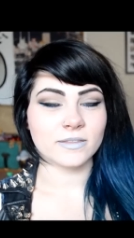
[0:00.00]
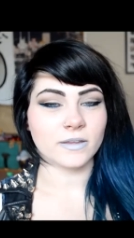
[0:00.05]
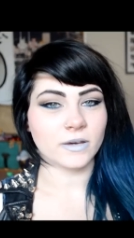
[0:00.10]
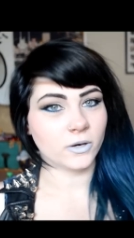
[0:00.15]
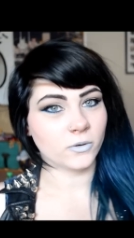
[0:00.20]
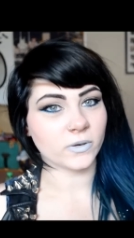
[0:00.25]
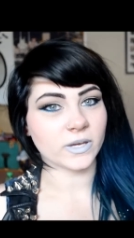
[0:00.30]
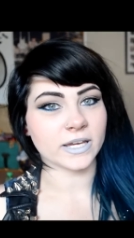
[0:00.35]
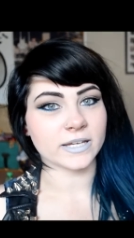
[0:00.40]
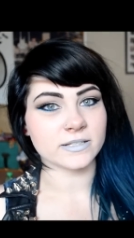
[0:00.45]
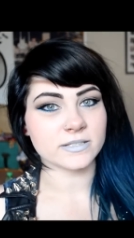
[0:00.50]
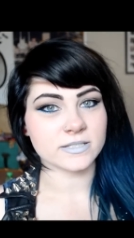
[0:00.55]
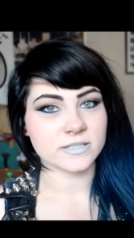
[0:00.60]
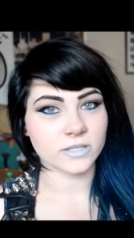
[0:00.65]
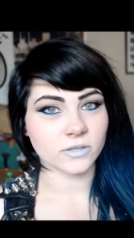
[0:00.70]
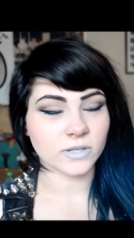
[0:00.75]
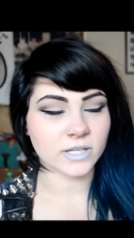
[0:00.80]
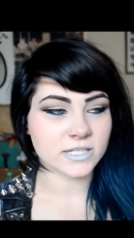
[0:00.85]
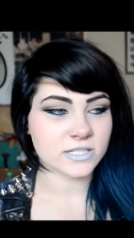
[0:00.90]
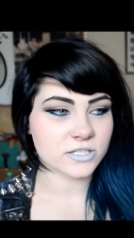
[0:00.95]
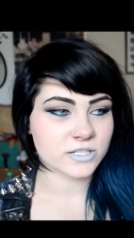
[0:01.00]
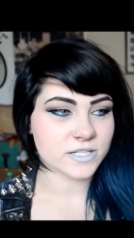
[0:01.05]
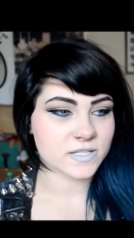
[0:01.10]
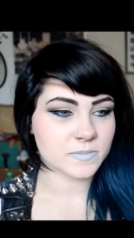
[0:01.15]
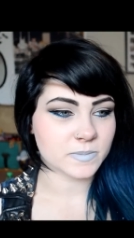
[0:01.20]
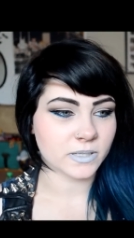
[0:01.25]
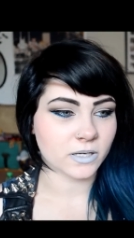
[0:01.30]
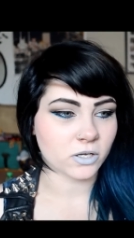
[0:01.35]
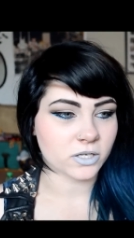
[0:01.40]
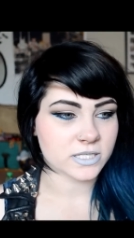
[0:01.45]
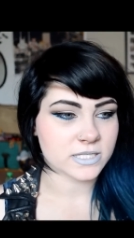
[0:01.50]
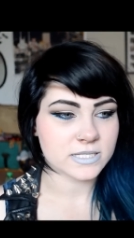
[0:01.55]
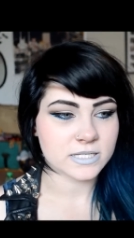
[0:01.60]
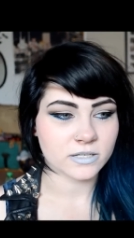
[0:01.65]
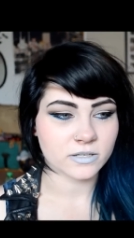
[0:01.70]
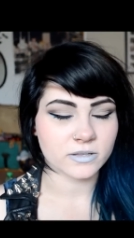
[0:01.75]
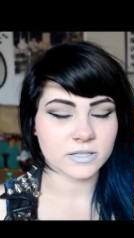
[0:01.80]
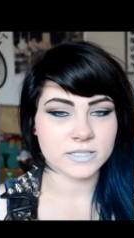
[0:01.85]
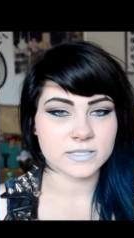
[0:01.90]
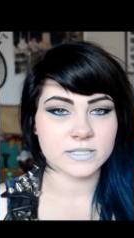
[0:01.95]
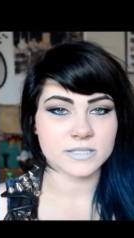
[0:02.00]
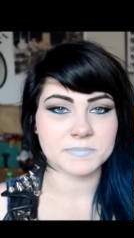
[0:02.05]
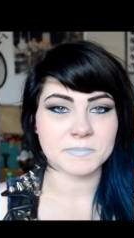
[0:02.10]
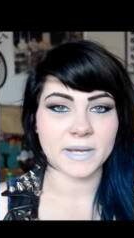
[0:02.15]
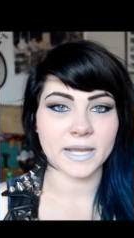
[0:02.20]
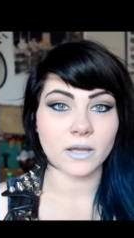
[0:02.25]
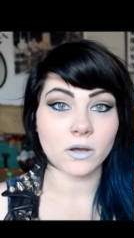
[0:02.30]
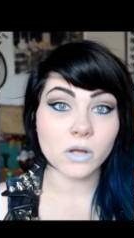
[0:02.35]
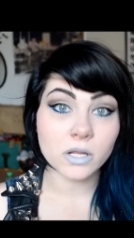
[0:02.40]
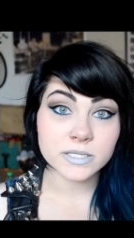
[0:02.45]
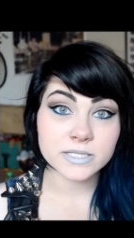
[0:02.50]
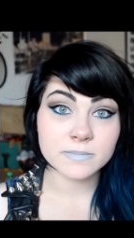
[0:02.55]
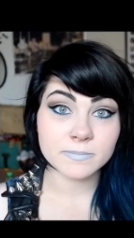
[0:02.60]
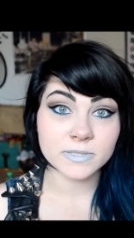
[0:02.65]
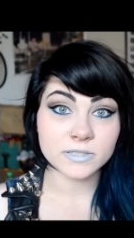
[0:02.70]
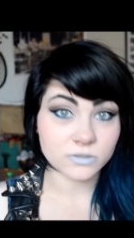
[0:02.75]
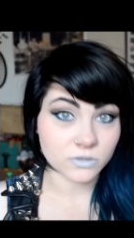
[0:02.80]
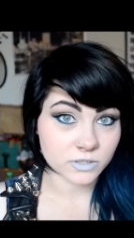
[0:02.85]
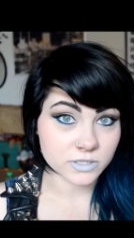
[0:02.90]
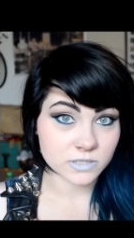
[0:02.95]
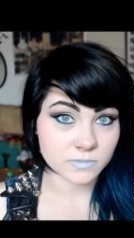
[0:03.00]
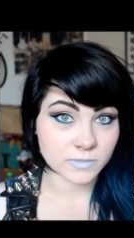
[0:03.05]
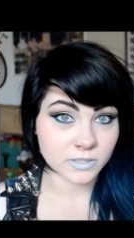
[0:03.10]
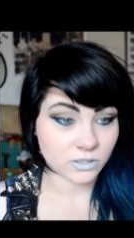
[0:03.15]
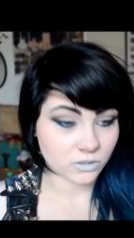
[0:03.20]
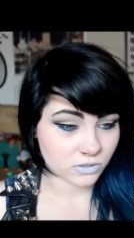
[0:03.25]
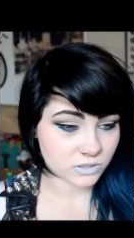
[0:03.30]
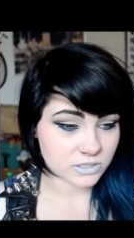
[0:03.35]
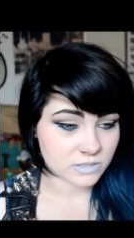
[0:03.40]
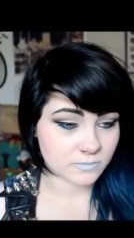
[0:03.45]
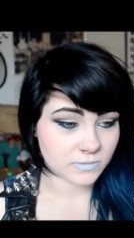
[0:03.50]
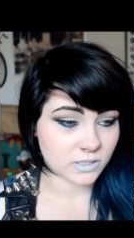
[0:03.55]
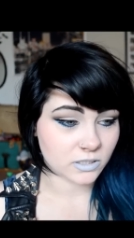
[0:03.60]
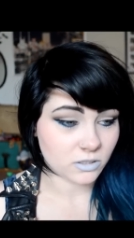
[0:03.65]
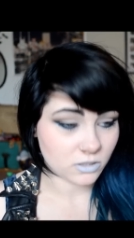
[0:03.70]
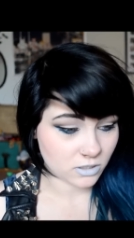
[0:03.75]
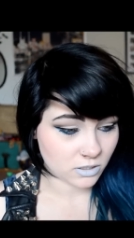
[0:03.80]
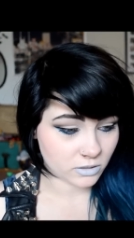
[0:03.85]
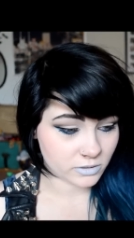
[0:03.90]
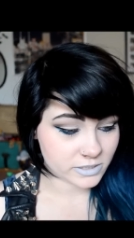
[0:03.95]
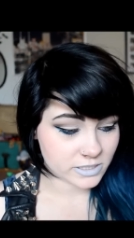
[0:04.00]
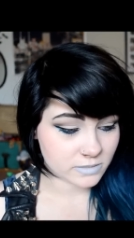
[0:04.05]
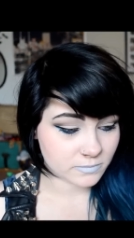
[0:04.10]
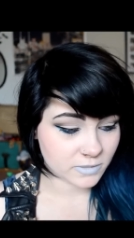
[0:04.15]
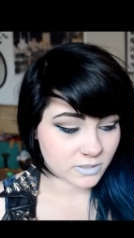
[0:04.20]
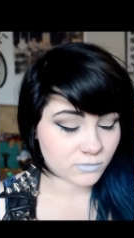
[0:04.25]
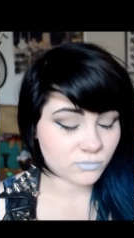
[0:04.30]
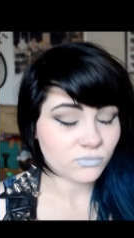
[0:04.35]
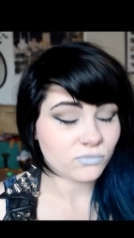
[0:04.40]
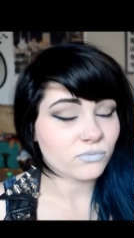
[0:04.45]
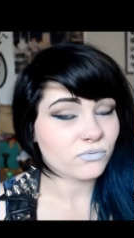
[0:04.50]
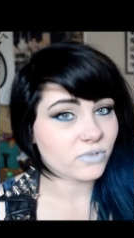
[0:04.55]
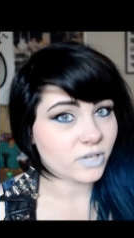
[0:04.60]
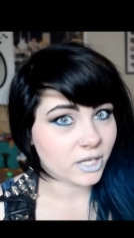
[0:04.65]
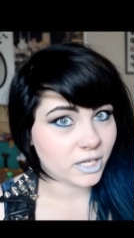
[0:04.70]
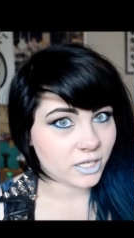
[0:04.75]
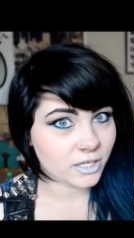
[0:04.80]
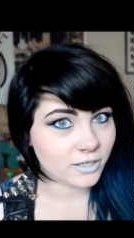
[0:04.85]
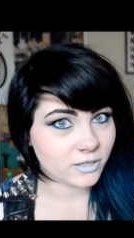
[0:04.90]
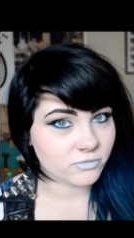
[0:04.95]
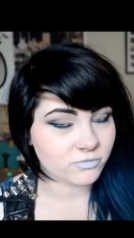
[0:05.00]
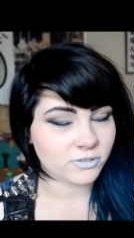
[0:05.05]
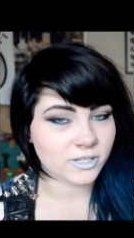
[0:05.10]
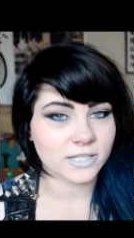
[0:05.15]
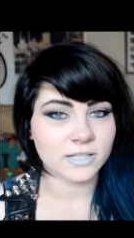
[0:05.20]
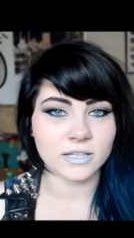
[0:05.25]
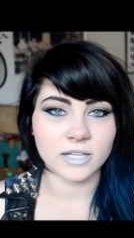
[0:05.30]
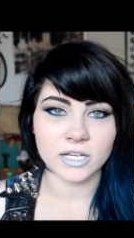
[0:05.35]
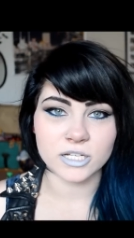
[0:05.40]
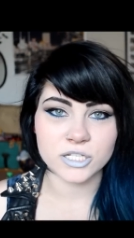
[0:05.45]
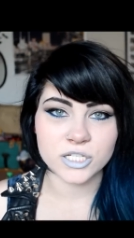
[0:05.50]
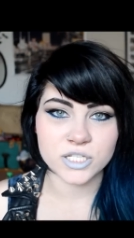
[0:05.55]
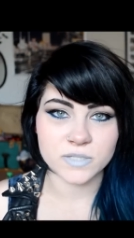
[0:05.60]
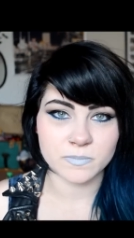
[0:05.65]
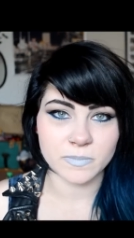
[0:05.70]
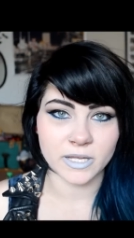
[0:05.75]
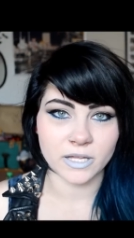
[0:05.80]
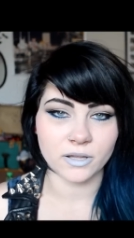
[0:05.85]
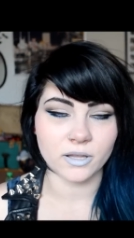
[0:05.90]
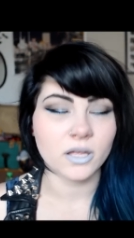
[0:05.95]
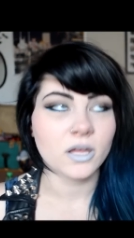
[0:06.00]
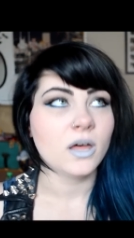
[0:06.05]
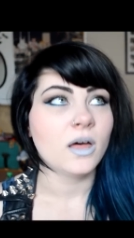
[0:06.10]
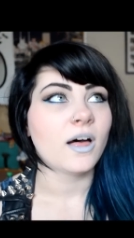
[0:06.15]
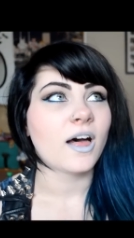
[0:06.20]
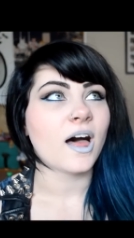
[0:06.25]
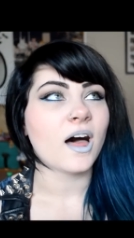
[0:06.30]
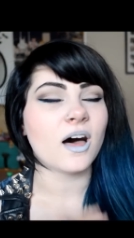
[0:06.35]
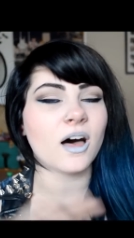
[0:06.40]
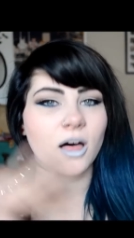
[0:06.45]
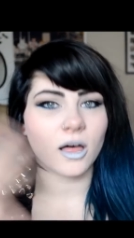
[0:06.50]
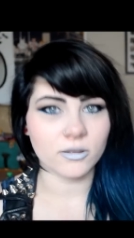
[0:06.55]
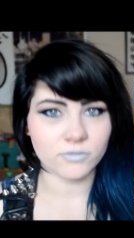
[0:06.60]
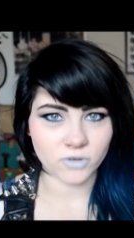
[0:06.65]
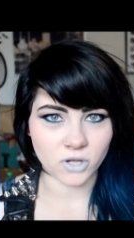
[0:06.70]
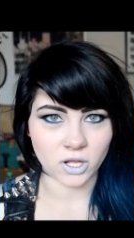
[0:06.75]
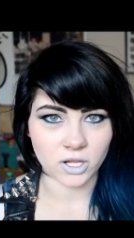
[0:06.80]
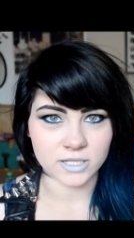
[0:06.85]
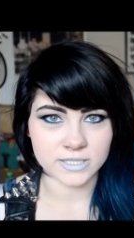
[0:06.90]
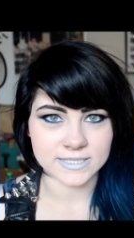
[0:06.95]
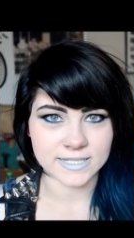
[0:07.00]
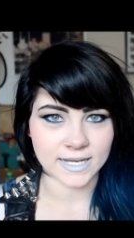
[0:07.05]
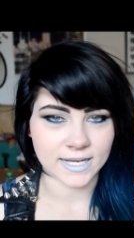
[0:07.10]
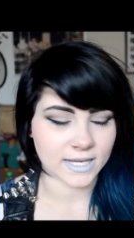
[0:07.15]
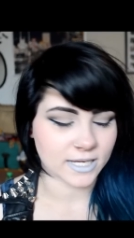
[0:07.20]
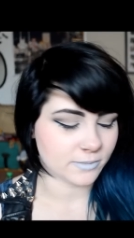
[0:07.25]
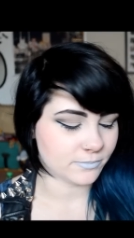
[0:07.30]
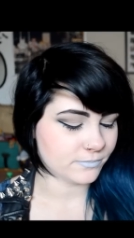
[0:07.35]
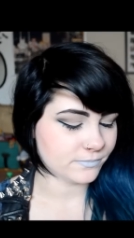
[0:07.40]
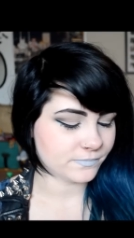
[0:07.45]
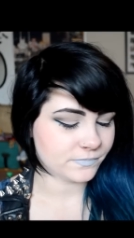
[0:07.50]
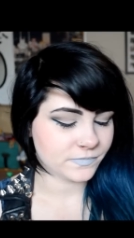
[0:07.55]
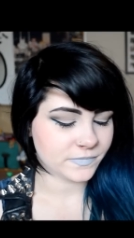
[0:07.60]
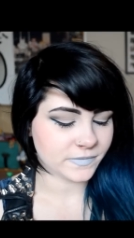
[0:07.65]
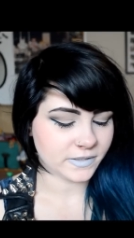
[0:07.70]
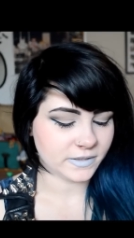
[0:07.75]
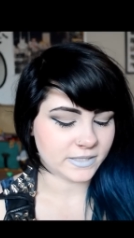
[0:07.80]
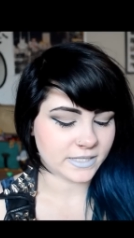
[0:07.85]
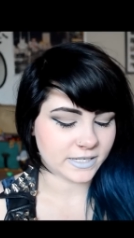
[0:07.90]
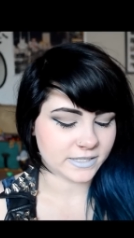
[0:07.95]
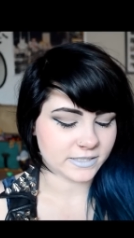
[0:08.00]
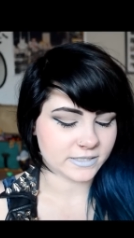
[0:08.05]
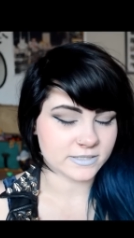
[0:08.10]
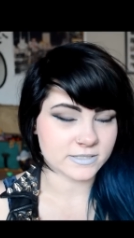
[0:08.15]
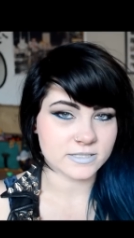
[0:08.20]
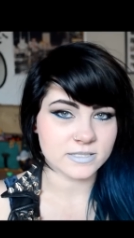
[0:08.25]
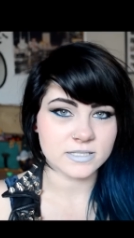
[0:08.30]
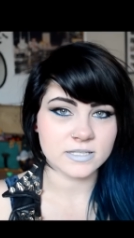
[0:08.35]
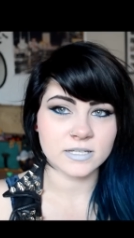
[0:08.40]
Okay, so let's just be honest here. This is my ultimate, ultimate, ultimate, ultimate favorite Lush smell of all time, and that is